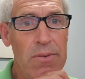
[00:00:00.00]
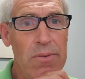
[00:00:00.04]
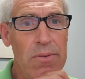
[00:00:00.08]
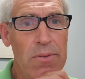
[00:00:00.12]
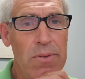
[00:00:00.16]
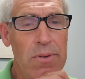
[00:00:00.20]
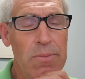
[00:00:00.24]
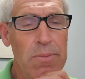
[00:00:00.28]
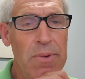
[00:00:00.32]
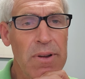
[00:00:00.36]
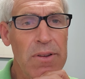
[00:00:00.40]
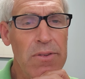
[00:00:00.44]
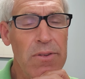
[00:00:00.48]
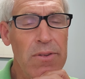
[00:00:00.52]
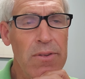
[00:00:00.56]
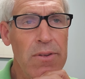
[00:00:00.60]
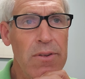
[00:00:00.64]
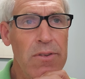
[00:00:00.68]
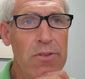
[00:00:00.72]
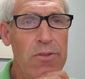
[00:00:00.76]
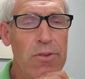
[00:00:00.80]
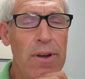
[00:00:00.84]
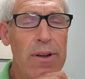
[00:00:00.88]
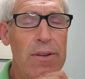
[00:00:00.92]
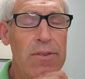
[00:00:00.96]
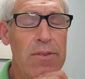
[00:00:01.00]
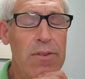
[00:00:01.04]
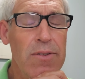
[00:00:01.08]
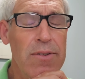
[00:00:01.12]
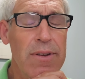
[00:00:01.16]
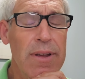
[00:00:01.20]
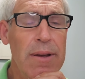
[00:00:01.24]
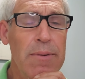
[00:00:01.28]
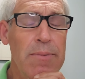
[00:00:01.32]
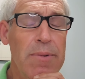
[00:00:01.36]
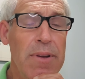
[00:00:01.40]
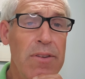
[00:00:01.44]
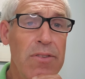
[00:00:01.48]
We measure the
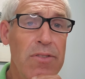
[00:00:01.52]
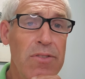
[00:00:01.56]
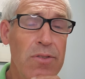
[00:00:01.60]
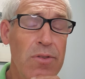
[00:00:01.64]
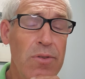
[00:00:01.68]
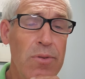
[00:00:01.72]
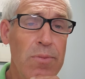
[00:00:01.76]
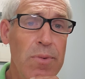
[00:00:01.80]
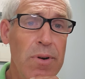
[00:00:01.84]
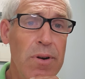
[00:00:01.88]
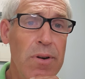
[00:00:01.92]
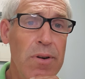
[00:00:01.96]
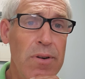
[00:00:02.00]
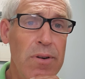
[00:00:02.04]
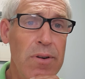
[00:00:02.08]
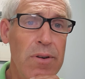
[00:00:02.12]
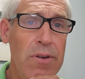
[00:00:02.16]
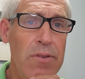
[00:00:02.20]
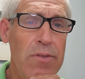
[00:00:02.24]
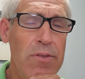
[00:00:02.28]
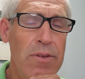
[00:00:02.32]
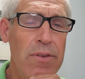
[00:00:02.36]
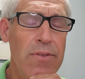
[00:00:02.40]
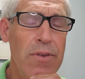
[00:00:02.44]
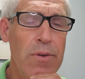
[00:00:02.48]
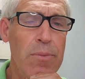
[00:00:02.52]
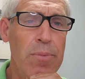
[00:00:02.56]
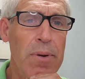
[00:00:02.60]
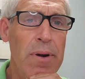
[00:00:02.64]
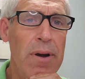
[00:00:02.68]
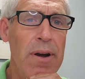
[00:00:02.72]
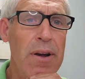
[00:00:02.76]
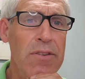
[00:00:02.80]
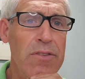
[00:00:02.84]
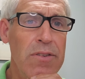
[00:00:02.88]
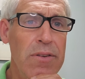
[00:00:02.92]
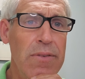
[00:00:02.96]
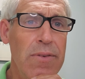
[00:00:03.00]
transglutaminase 2 markers. If you're
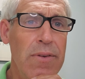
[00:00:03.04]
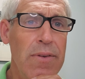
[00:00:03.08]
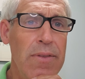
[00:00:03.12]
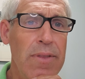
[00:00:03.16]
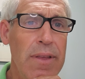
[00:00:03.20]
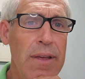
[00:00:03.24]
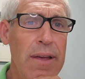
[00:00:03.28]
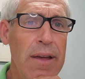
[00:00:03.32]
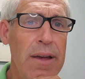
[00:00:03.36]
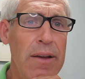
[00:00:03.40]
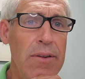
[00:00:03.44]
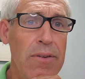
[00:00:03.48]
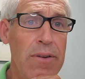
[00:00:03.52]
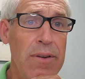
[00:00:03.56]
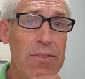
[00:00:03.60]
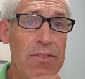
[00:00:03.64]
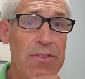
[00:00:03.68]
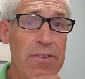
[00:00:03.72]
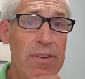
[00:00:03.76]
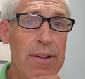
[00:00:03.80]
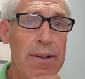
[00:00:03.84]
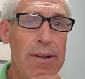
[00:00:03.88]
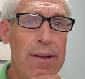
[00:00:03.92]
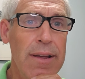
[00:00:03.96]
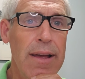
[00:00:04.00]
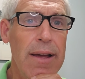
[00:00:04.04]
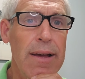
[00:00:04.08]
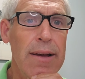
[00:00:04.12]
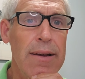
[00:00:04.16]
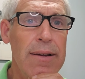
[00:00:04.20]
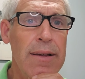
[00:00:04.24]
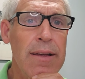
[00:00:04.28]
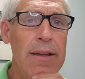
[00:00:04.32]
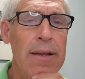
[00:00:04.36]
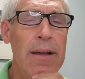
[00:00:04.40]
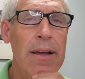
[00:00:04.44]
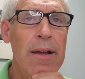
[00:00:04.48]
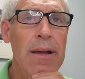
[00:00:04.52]
positive with that, you have
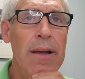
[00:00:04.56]
celiac.